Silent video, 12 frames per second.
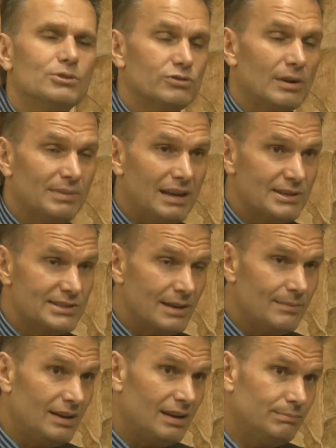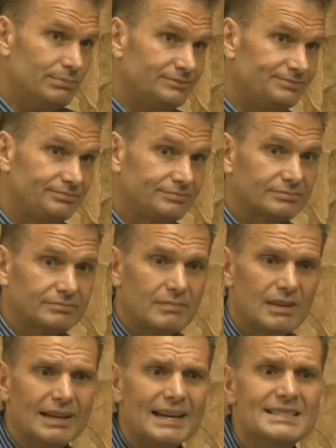of drum gigs coming up.
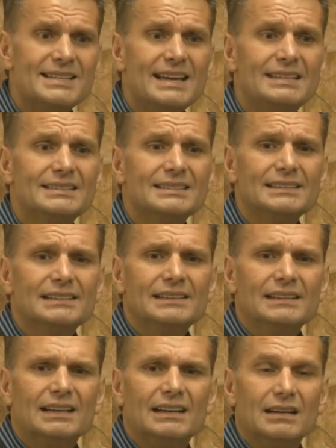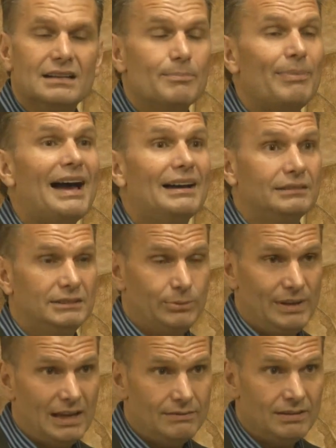Like I said, the pilot
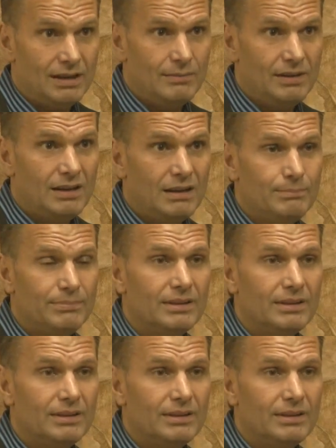we have coming up.